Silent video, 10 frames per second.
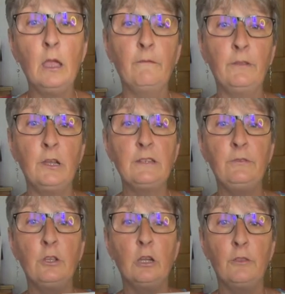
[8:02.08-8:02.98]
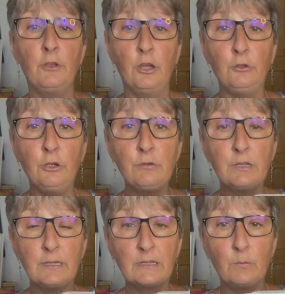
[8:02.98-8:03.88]
For those of you that are new to
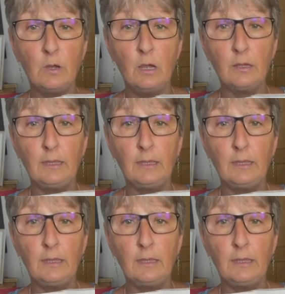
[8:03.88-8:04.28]
this work,